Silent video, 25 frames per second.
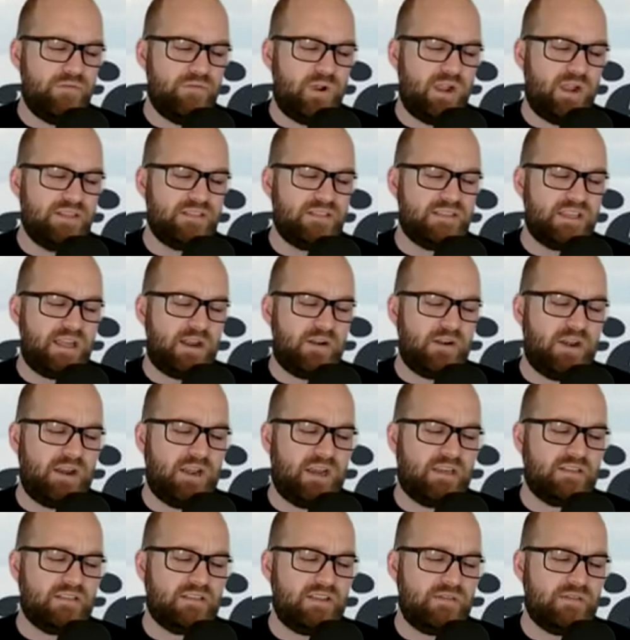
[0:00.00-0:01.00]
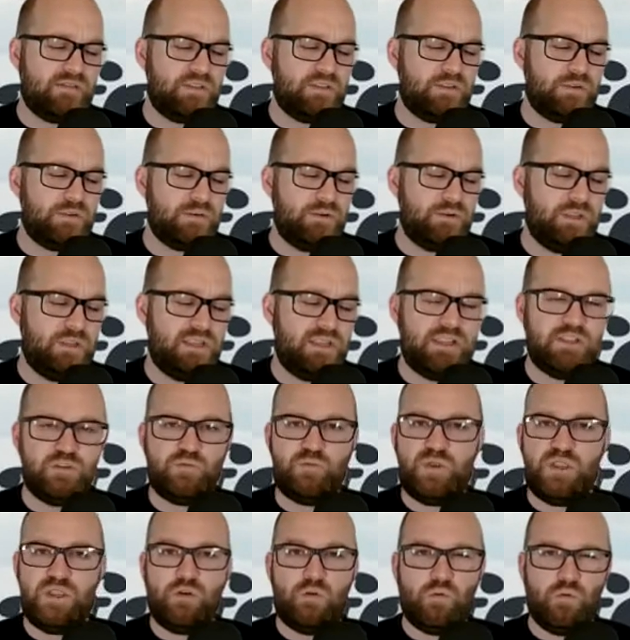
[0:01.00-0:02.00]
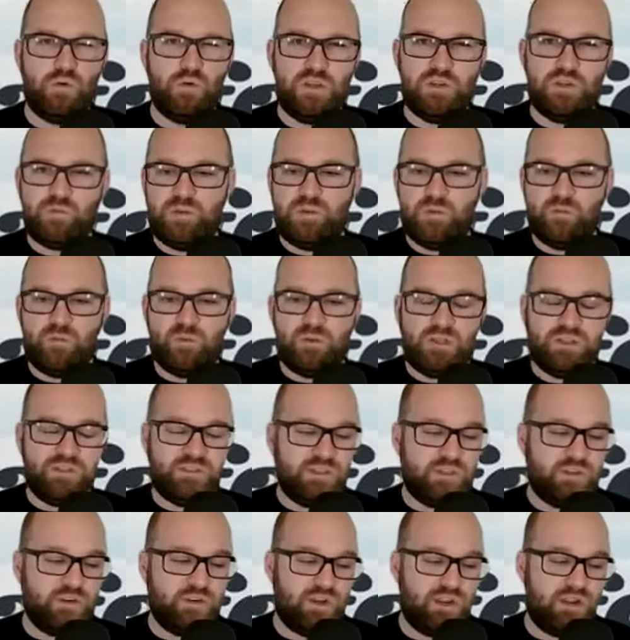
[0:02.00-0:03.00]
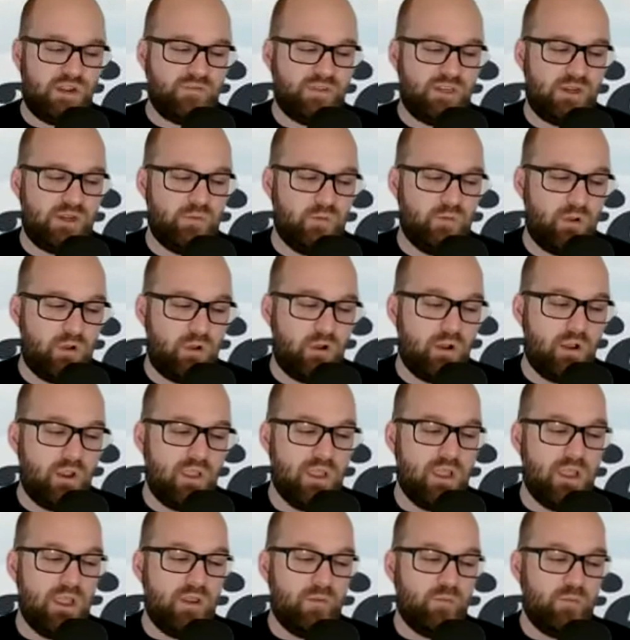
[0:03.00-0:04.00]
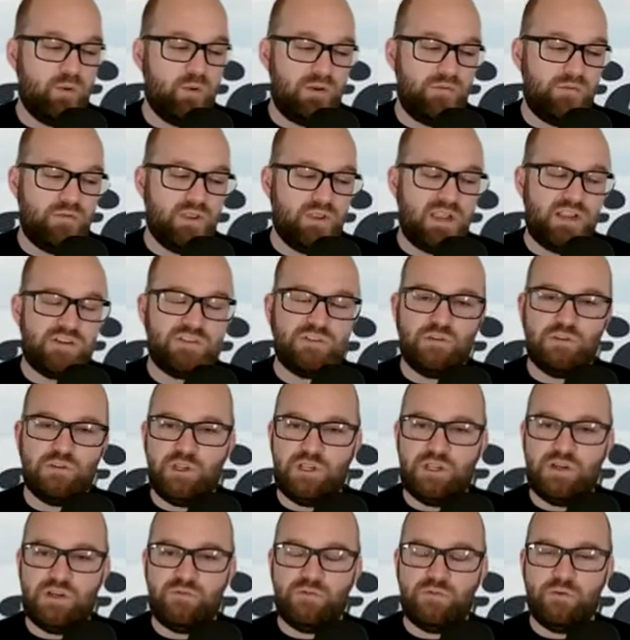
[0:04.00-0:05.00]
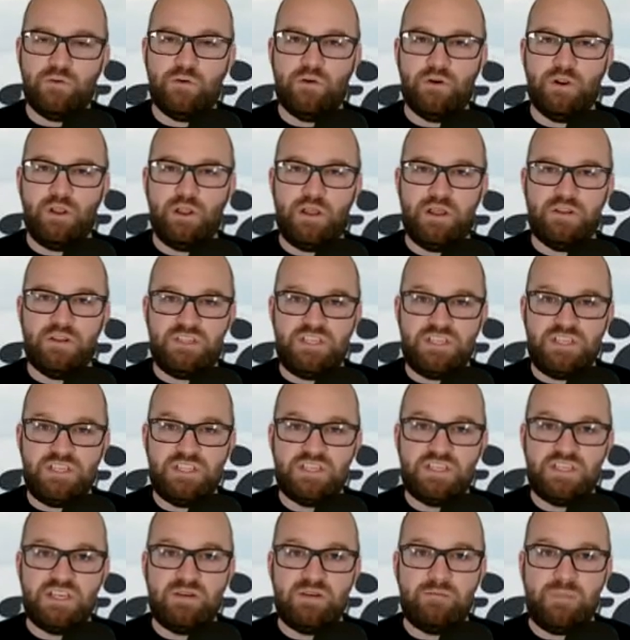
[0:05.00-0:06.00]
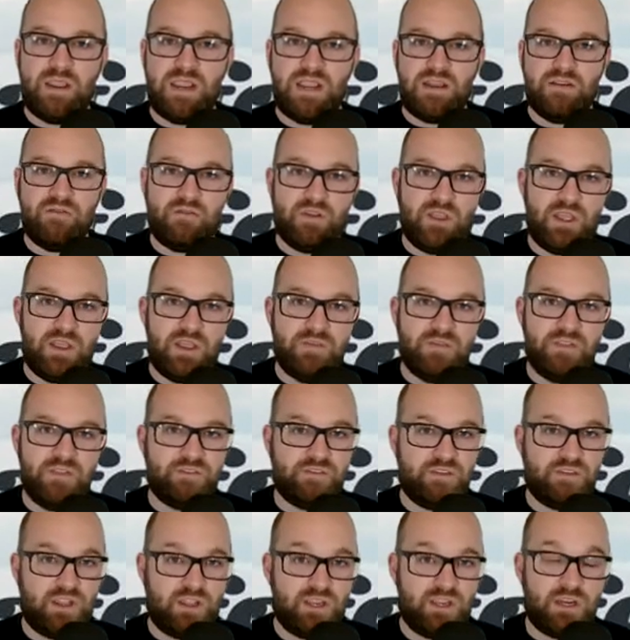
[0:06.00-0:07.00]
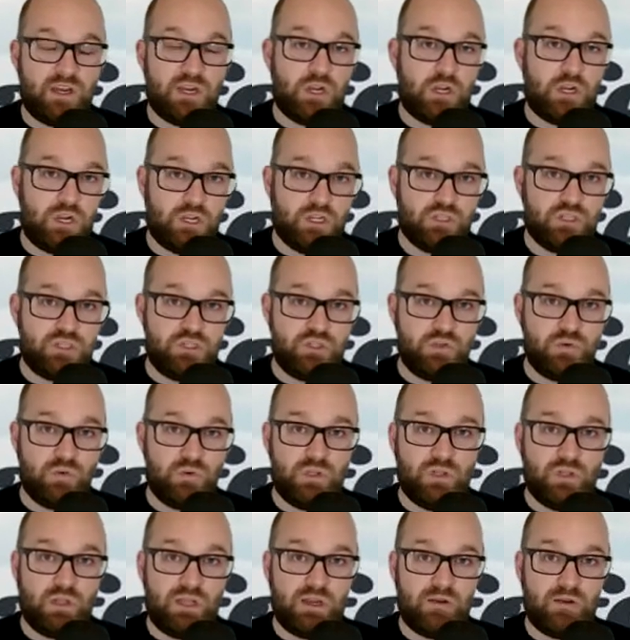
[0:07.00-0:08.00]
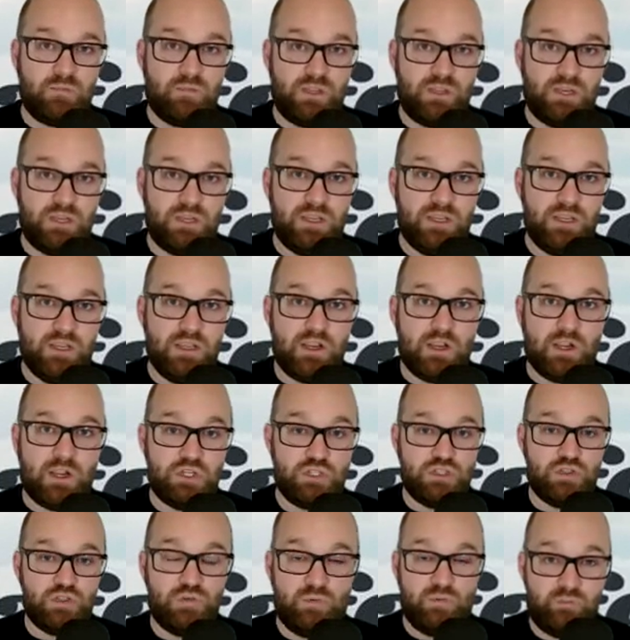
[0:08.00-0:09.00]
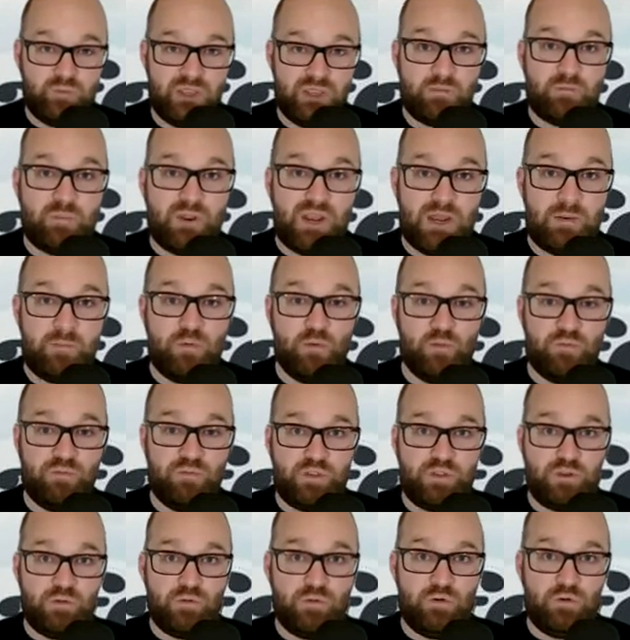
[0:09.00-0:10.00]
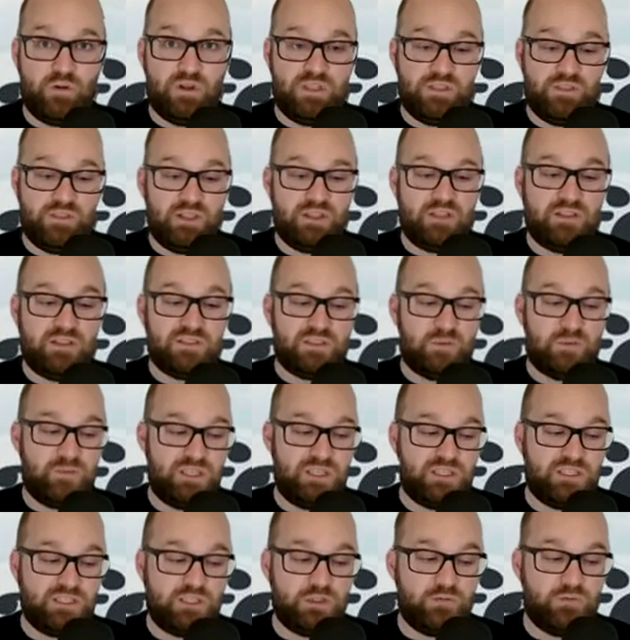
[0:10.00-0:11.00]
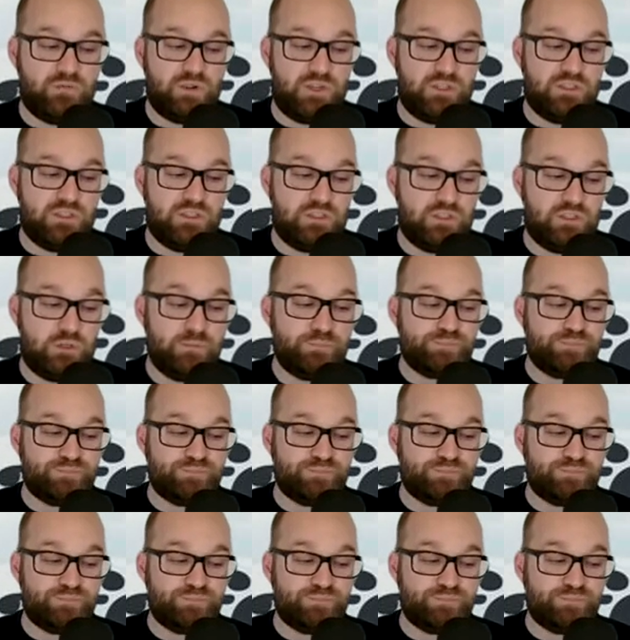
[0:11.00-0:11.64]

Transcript: Saturday night, 7:30 ESPN or ESPN Plus. I could have that wrong, but if you guys are looking for a decent main event that's not going to cost you a lot of money, cost you a big pay-per-view or anything like some of these other fights do,